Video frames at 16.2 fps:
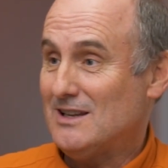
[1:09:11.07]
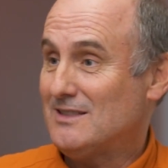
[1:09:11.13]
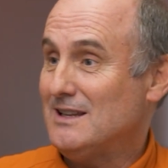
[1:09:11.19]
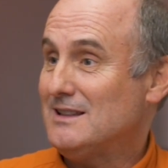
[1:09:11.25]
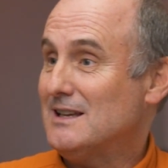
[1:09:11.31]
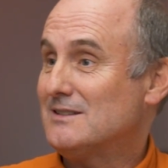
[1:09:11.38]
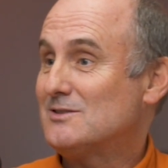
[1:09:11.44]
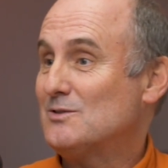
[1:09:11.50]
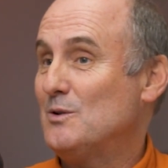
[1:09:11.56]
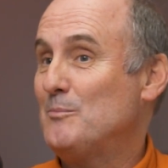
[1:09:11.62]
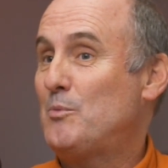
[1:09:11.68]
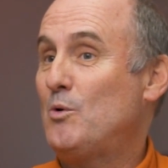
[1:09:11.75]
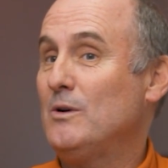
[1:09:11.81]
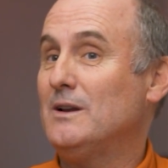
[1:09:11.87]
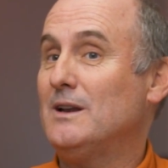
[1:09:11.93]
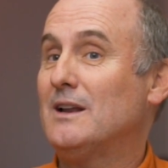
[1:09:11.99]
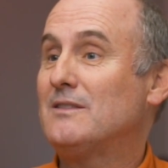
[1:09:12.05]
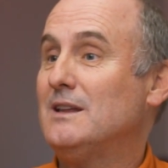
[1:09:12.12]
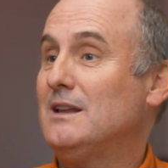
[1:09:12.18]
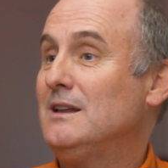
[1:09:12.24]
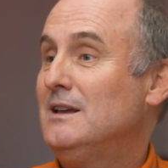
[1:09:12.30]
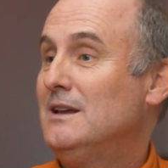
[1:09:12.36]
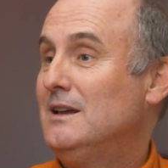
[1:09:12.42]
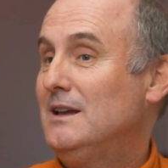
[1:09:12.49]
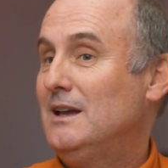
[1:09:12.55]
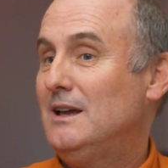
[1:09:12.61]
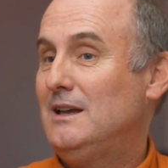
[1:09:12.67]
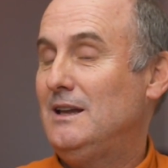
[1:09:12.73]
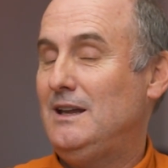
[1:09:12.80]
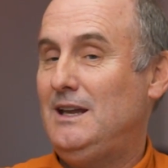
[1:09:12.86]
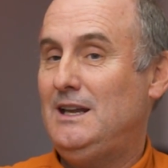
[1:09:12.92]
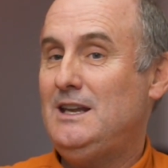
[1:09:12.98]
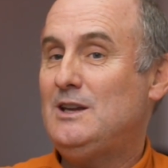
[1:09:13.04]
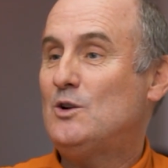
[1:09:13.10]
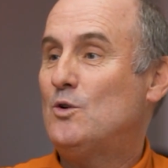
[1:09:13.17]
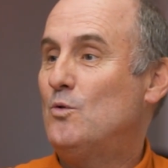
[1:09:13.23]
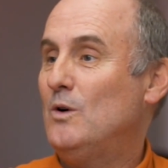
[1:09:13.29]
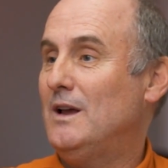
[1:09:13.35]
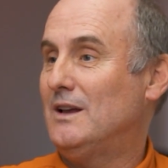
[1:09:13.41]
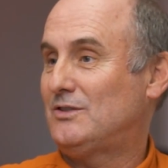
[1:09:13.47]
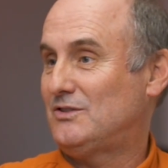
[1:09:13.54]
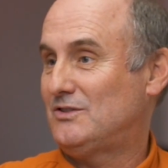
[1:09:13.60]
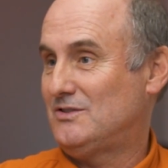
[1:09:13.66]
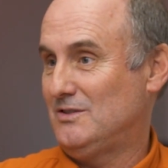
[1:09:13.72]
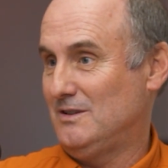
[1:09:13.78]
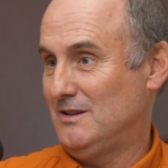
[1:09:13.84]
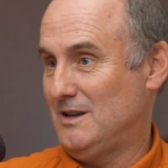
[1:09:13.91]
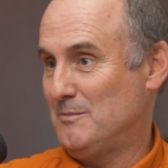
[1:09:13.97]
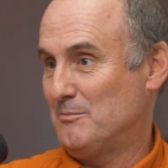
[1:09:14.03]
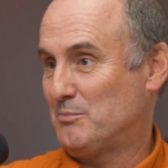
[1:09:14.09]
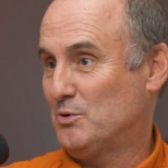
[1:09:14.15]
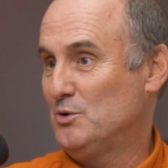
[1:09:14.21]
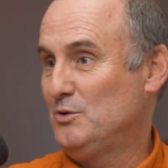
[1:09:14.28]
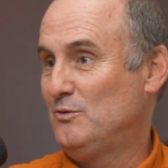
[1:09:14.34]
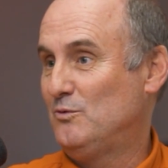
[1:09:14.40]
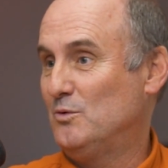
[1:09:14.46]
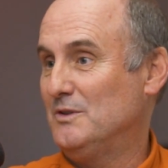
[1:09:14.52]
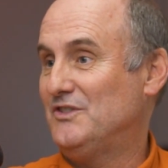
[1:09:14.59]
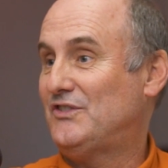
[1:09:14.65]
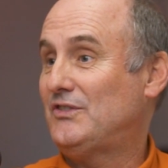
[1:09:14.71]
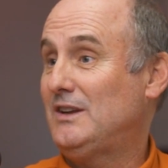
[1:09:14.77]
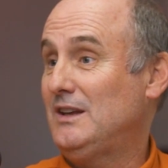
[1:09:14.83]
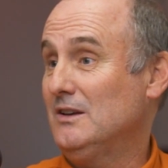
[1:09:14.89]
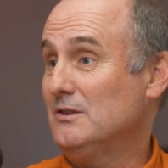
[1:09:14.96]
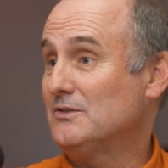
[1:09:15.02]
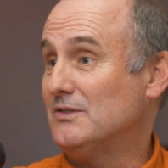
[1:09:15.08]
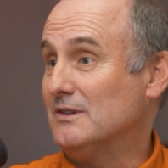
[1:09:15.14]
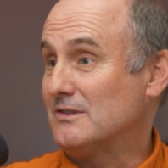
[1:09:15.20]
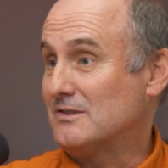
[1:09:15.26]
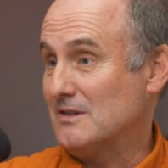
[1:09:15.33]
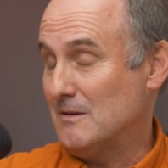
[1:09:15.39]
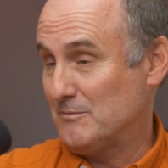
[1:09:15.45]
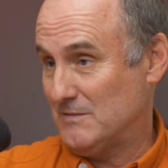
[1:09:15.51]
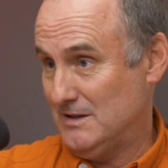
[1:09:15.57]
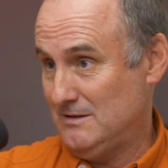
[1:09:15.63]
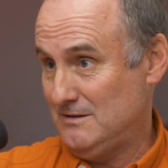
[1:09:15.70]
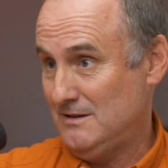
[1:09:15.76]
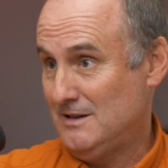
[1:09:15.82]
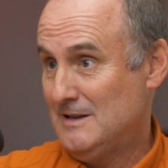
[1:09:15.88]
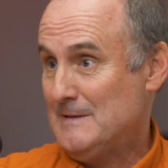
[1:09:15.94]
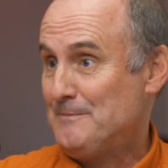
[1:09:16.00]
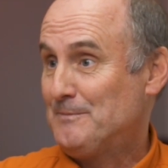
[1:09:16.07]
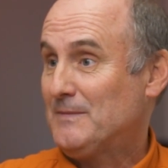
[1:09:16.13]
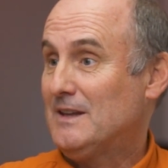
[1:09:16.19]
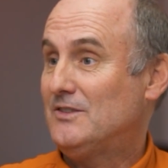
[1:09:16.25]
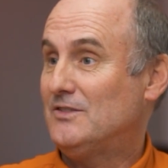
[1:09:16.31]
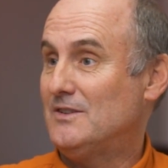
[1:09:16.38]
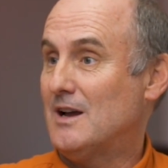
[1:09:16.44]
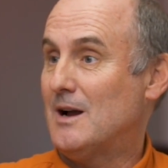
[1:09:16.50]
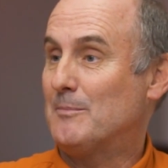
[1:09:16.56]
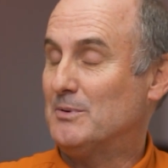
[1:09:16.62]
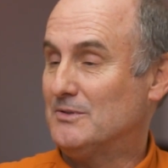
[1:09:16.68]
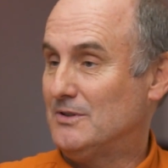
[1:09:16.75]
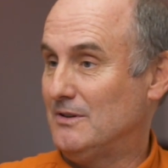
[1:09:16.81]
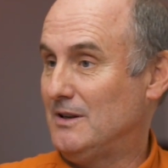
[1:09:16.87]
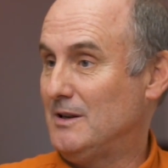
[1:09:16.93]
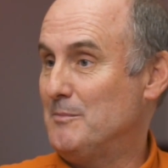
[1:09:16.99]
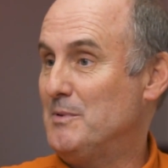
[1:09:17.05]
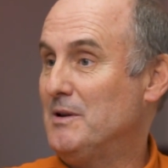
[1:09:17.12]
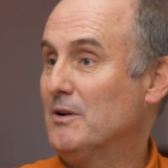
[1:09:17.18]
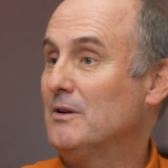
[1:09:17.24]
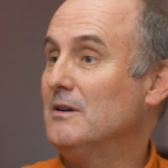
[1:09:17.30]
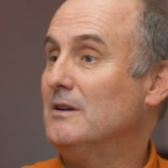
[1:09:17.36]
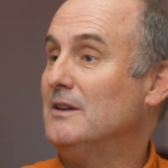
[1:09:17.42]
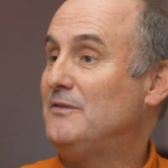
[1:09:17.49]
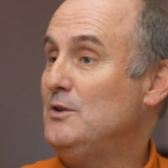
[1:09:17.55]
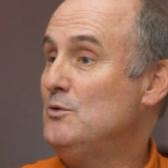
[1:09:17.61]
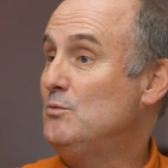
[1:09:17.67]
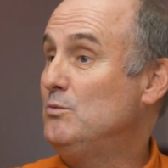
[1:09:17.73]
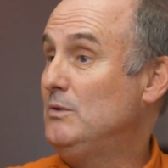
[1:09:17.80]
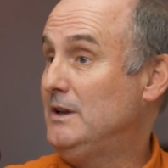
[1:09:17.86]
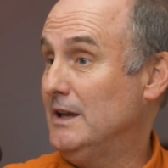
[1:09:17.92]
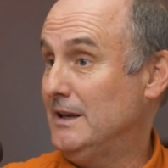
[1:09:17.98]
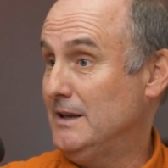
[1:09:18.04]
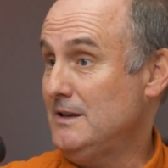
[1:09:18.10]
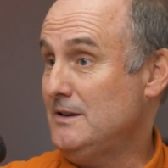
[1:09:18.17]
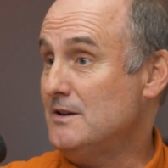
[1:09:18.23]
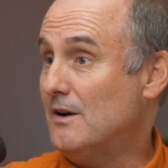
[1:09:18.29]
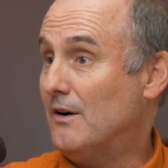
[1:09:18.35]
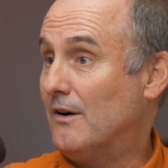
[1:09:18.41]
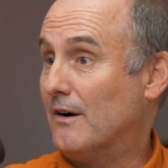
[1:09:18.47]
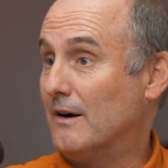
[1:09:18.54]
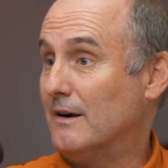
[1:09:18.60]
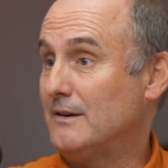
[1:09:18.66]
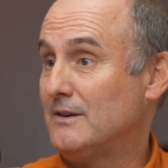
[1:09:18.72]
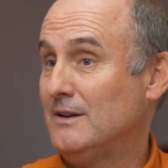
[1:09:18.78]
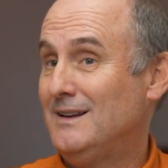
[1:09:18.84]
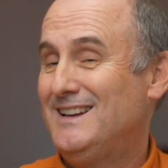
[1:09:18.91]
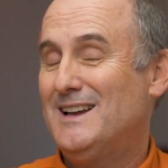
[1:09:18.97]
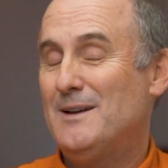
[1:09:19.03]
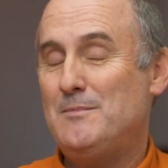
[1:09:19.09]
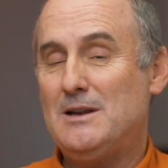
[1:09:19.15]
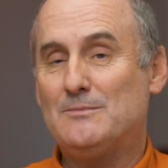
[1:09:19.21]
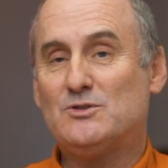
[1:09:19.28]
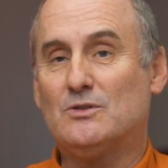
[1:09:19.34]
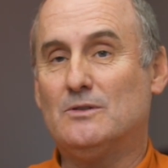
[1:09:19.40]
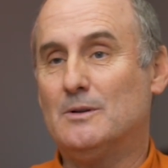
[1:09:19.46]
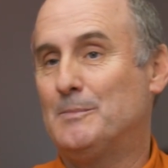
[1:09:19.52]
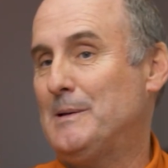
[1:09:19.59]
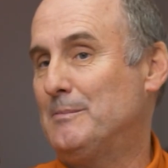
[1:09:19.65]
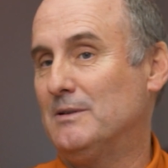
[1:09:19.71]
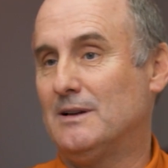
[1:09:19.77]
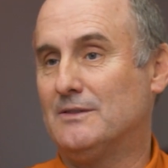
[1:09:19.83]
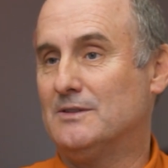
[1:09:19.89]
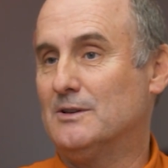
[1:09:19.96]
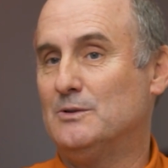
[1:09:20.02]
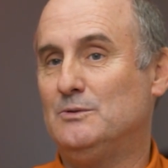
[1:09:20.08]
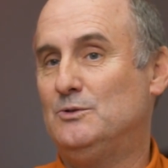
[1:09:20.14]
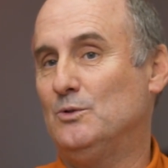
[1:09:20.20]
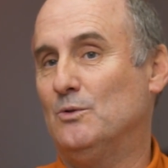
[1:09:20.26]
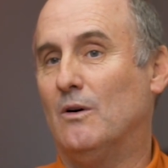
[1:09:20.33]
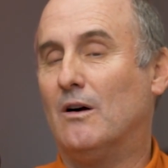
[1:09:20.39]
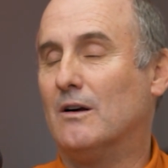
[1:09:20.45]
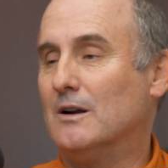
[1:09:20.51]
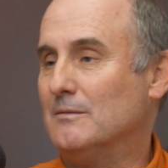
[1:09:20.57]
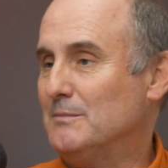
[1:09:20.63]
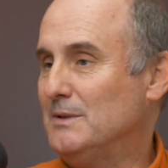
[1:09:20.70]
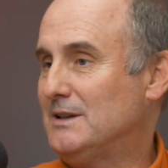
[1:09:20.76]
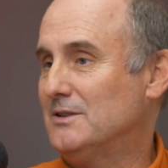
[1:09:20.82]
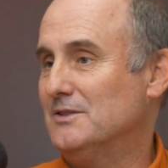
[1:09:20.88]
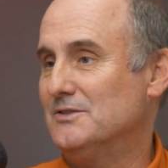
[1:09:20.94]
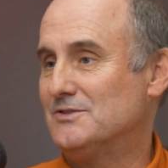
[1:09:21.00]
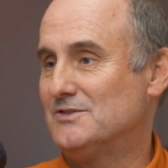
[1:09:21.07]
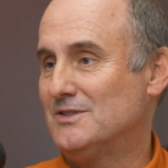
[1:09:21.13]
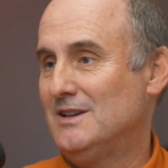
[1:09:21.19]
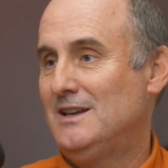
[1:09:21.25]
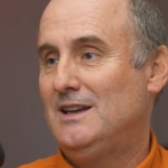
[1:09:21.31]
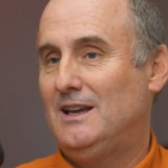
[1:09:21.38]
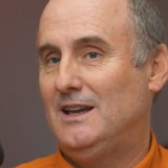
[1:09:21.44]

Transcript: So I think that's so important. I think any quest to improve one's skills at something is an opportunity to be heard. If you get into art, I mean, I'm sure there are people out there who do art because